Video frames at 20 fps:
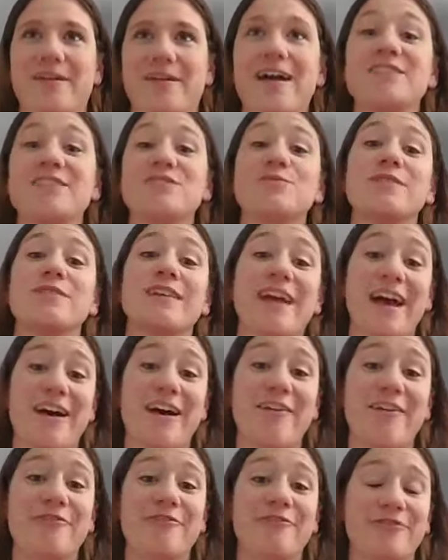as we
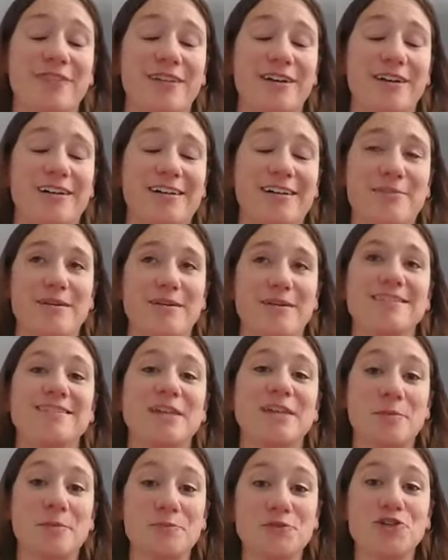have
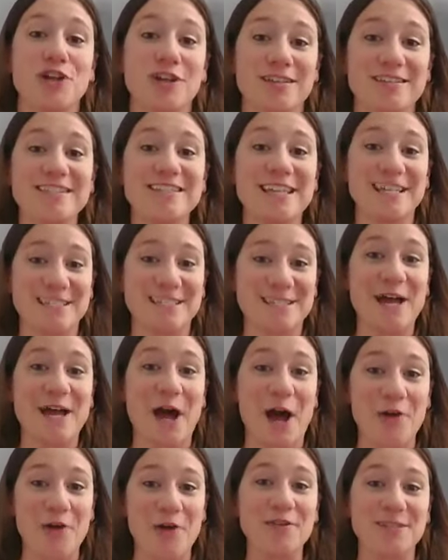assumptions as to
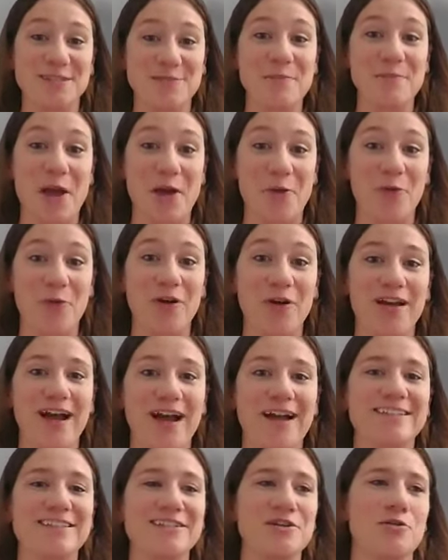how this might work,
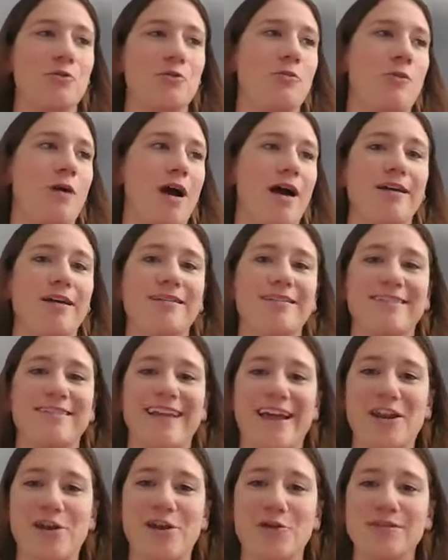I didn't want
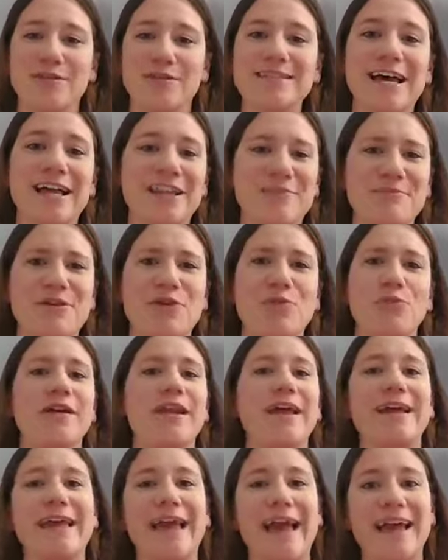anyone telling me what
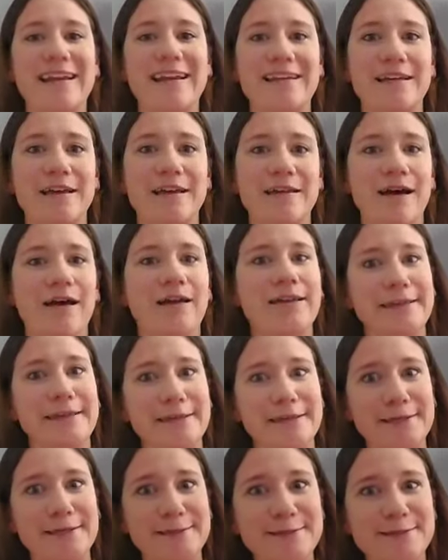I can and cannot
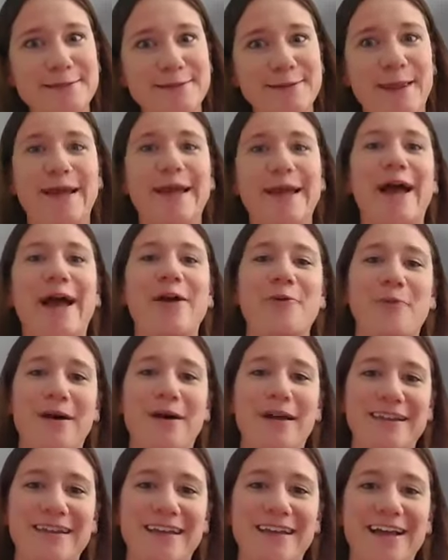eat. Like
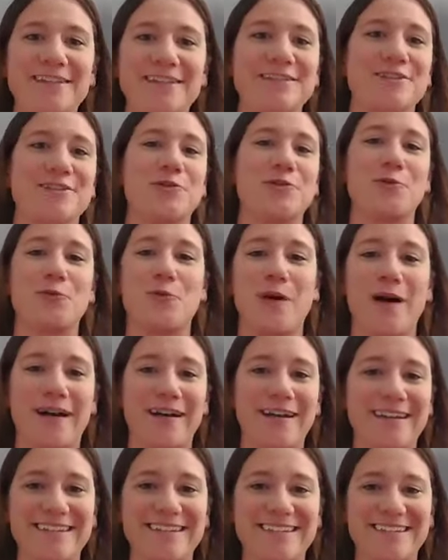I didn't
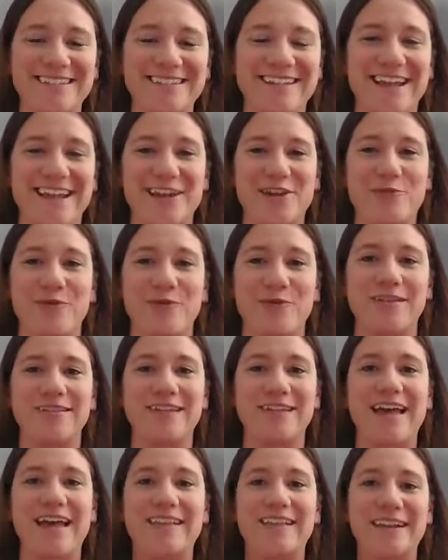want anyone
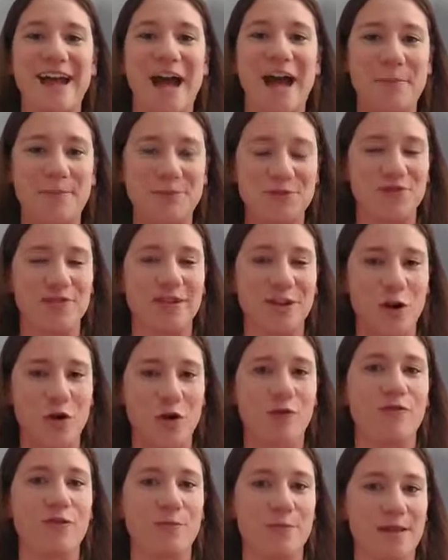helicoptering
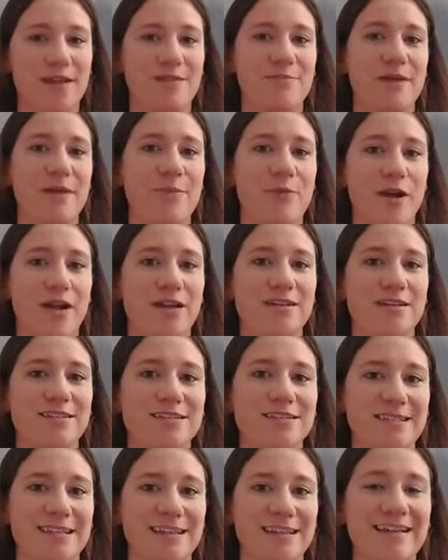over me in my
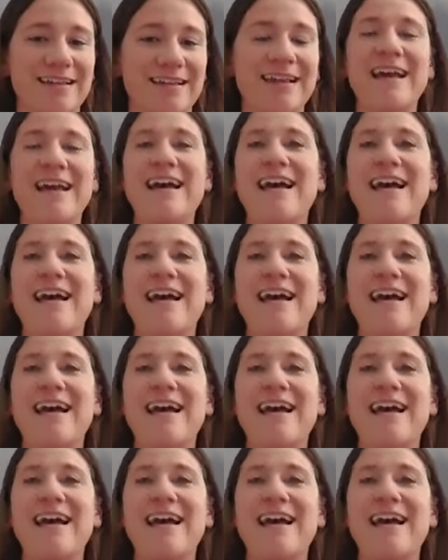pregnancy.